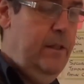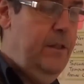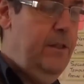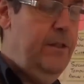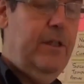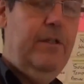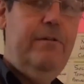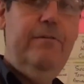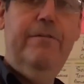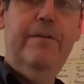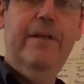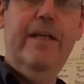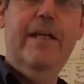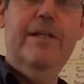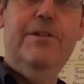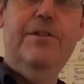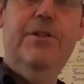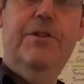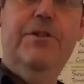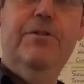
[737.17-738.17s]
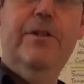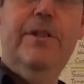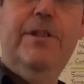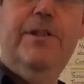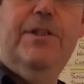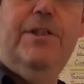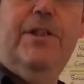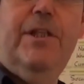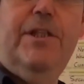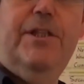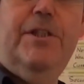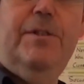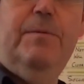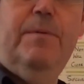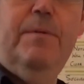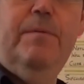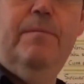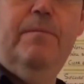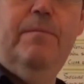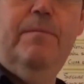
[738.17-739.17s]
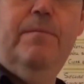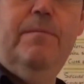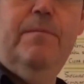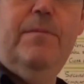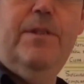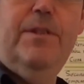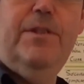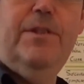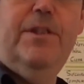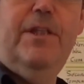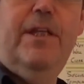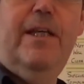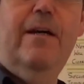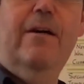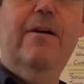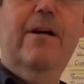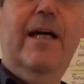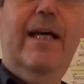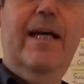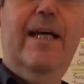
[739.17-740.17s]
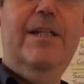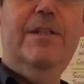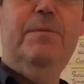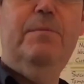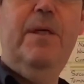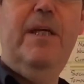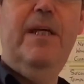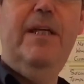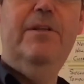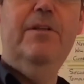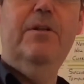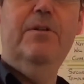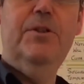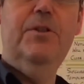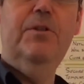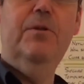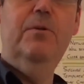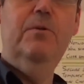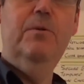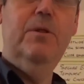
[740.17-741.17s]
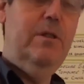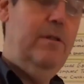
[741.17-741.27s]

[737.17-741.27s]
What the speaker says: Don't forget to join CISP, cisp.org.uk,